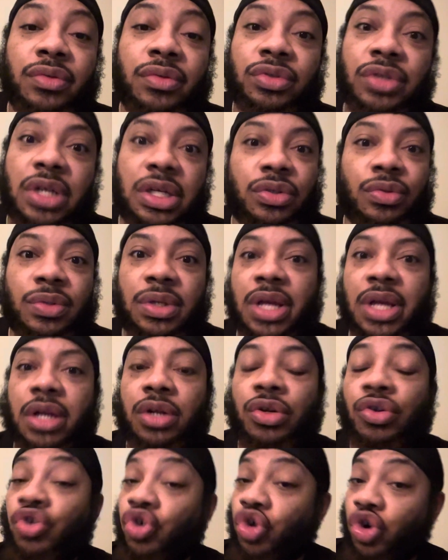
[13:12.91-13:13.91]
so I do a lot of
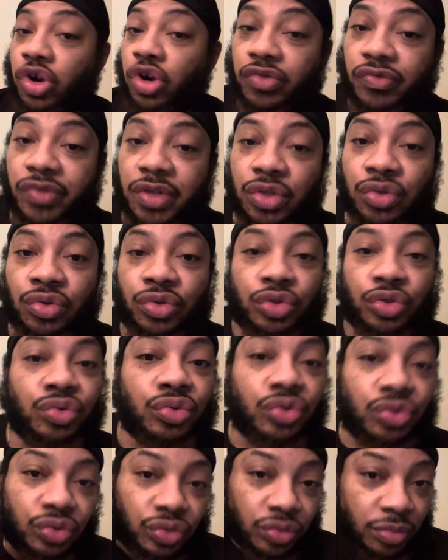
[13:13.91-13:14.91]
card reading on
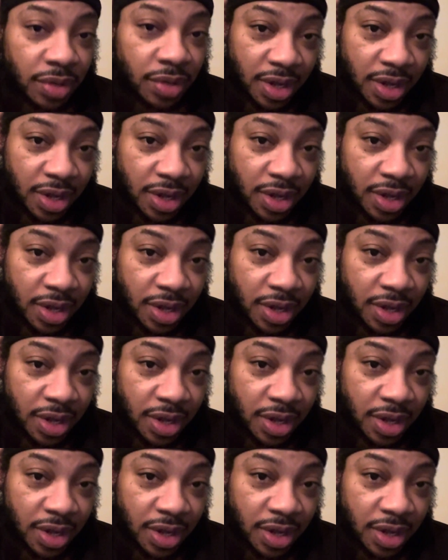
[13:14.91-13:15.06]
YouTube.